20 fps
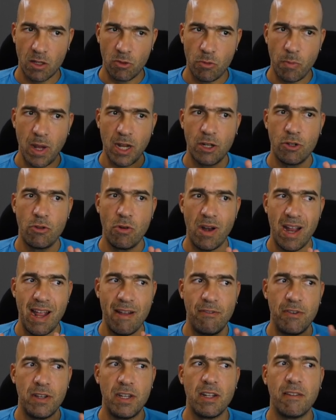to make sure
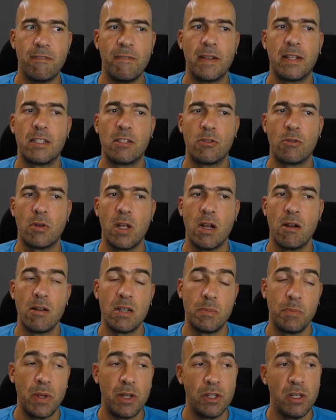everything fits together,
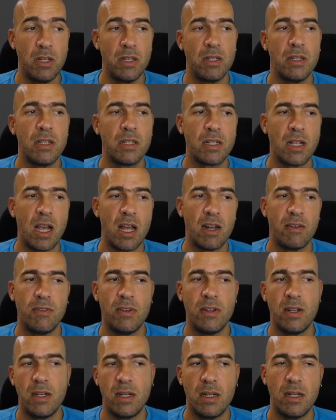especially in this kind of
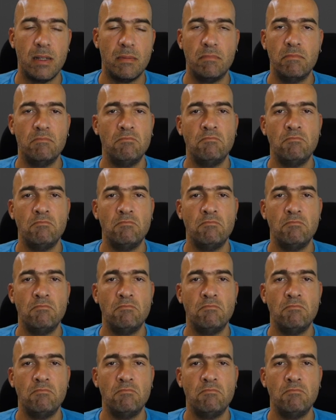a